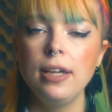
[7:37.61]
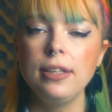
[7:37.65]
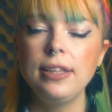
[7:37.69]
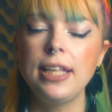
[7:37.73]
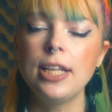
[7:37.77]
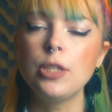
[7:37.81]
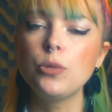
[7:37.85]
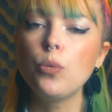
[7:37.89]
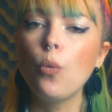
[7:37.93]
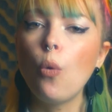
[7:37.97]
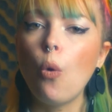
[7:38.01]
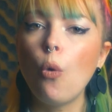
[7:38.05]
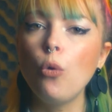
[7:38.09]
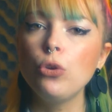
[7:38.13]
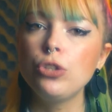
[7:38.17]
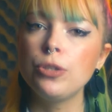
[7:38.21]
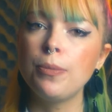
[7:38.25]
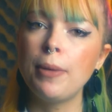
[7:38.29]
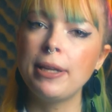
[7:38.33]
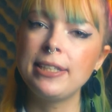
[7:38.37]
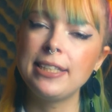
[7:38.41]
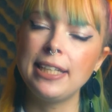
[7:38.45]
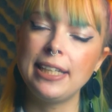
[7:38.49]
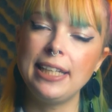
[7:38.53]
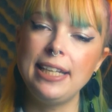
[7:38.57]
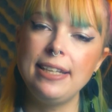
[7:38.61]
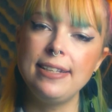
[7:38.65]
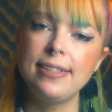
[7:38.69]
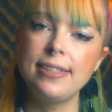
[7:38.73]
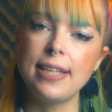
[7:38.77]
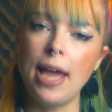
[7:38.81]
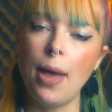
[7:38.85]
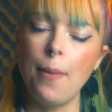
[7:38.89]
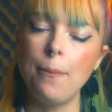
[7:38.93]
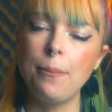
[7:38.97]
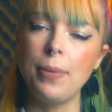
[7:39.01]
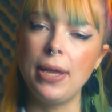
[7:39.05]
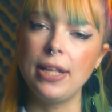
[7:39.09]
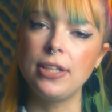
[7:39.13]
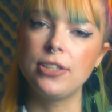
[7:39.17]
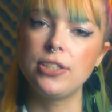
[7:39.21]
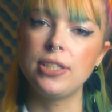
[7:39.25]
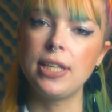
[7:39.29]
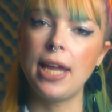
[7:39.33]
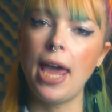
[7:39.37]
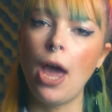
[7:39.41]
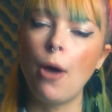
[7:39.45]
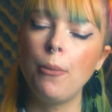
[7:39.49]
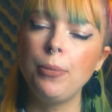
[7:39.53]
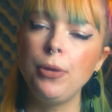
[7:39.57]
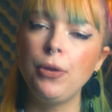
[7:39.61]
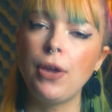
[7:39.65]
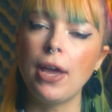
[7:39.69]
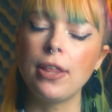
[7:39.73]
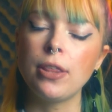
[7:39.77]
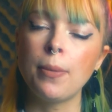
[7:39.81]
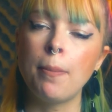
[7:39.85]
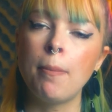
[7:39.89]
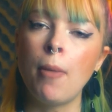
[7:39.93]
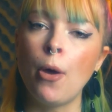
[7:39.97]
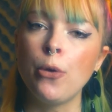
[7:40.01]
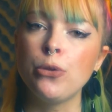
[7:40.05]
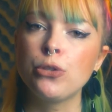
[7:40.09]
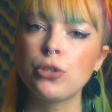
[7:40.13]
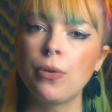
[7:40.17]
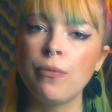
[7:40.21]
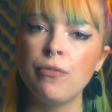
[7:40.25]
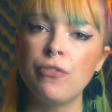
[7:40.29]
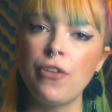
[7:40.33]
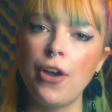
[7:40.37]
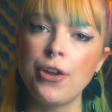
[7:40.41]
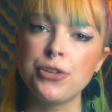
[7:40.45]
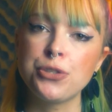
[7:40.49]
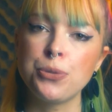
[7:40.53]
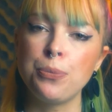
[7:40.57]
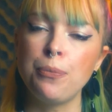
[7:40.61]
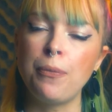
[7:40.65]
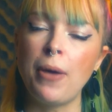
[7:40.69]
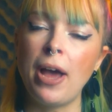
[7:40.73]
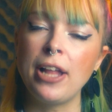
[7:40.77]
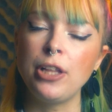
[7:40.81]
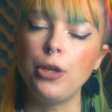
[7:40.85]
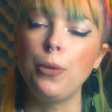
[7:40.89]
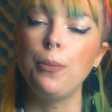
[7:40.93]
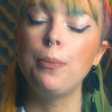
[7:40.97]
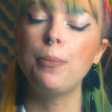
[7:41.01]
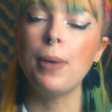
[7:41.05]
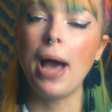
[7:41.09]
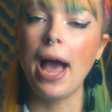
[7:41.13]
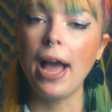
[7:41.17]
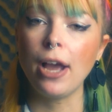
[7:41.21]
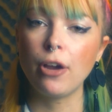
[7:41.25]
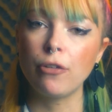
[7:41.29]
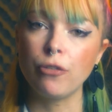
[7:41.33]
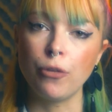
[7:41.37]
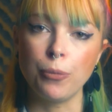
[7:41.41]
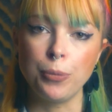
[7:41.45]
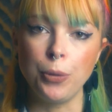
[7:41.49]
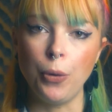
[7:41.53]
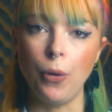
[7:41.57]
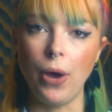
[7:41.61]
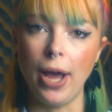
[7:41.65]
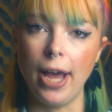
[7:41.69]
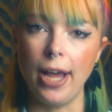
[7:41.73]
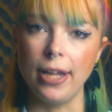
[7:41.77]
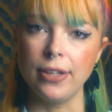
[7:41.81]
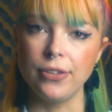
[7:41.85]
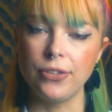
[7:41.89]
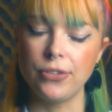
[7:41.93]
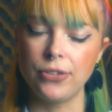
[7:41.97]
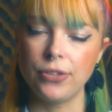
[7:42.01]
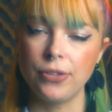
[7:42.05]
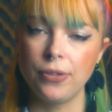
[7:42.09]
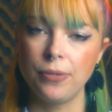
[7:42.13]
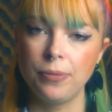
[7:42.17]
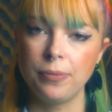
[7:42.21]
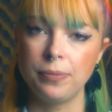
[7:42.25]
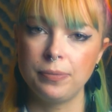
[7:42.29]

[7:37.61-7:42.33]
This will automatically set bids to help you get the most conversion value back from your ads.